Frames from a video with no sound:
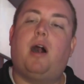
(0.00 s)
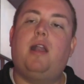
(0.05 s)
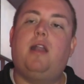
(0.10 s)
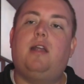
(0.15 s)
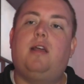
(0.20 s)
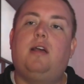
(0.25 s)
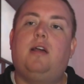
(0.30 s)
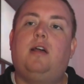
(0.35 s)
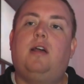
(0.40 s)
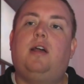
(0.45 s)
But
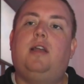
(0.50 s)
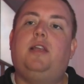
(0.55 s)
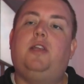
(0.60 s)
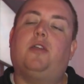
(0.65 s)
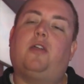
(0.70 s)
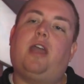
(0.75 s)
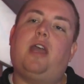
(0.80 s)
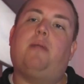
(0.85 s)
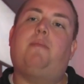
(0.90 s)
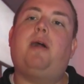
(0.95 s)

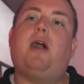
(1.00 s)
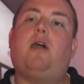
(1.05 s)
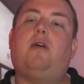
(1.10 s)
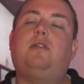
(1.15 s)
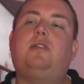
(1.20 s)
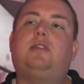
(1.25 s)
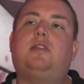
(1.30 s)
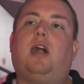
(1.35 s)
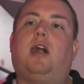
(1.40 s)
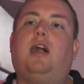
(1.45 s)
you'll get
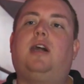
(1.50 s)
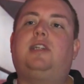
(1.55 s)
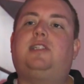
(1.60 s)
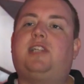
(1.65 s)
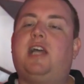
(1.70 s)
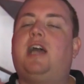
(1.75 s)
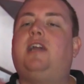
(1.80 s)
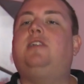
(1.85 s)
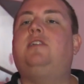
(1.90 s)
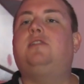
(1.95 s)
about
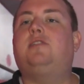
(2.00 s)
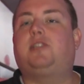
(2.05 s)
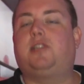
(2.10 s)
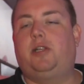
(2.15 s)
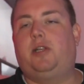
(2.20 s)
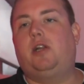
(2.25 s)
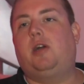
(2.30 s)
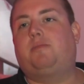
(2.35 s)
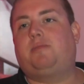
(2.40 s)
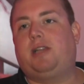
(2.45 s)
10
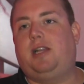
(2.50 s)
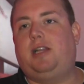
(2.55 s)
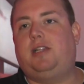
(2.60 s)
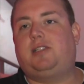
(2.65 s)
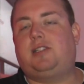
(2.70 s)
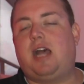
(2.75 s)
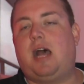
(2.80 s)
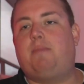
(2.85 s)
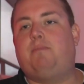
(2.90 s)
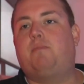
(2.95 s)
studio
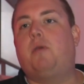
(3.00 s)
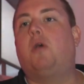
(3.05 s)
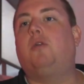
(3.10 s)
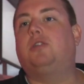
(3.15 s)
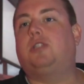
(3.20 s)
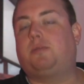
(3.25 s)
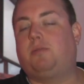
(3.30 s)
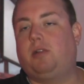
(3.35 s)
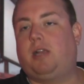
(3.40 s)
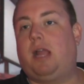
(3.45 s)
updates at
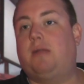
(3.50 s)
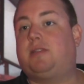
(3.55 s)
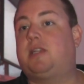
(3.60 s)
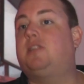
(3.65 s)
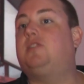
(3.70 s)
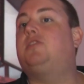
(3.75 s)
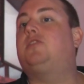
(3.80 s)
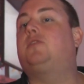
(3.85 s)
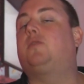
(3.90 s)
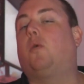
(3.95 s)
most per game,
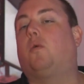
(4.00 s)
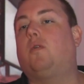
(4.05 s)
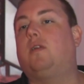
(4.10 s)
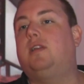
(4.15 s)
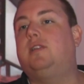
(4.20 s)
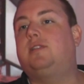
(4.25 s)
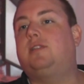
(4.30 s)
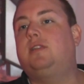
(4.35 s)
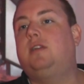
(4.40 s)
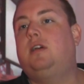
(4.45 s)
10
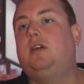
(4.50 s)
stories.